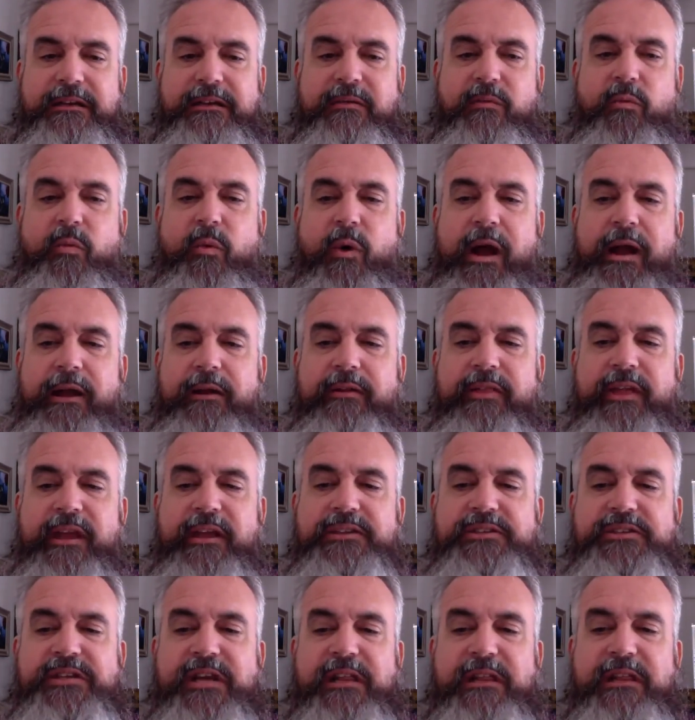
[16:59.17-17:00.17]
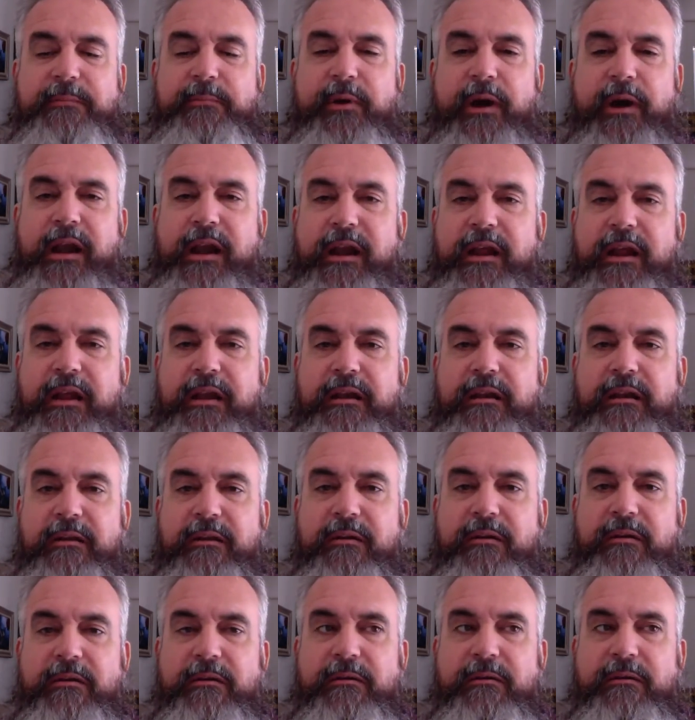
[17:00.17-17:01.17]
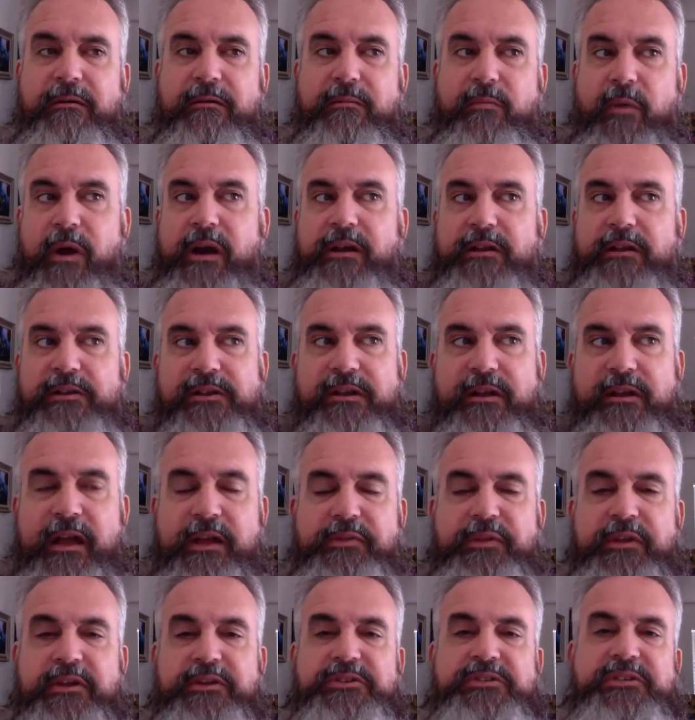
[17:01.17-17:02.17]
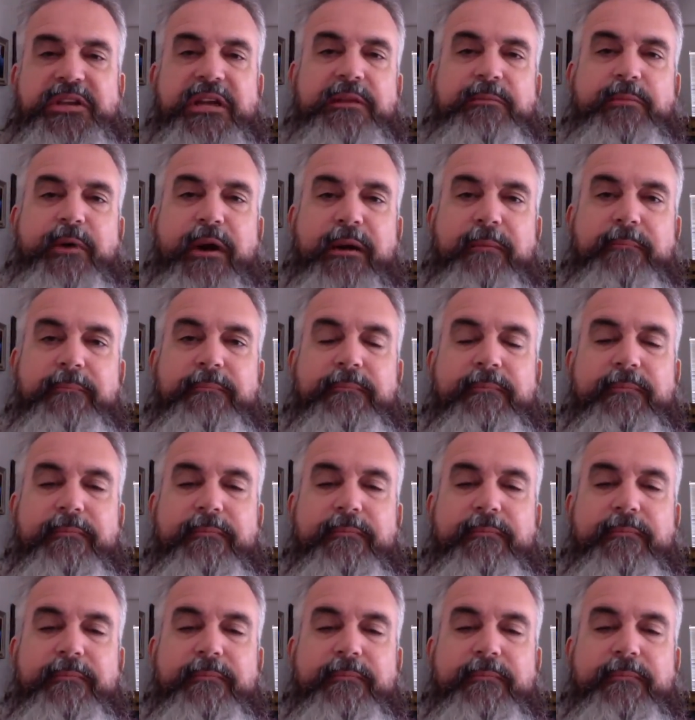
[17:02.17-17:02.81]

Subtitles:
why are they celebrated? Why do atheists celebrate them?